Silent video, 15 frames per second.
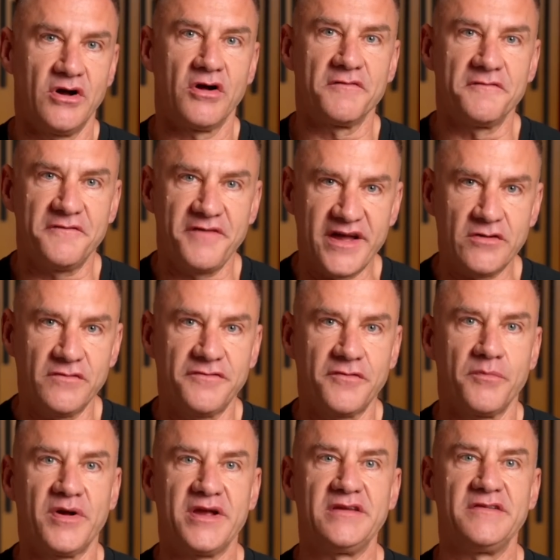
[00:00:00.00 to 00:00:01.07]
are vital
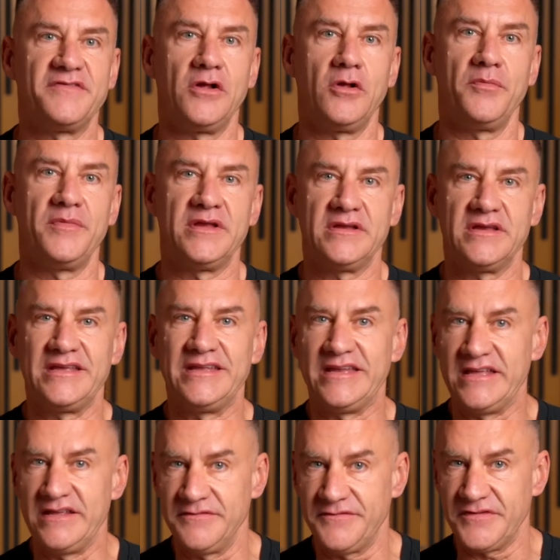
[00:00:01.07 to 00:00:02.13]
for brain development in
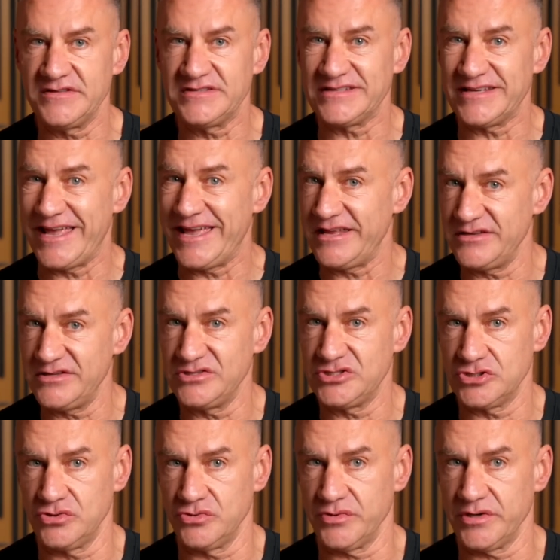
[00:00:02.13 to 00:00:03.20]
infants and in
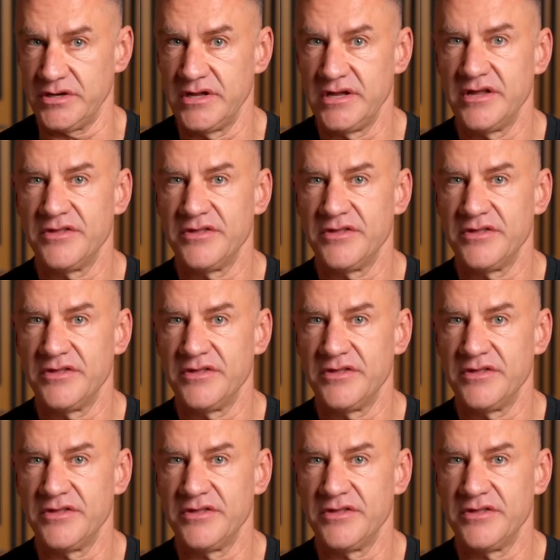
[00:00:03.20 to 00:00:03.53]
children.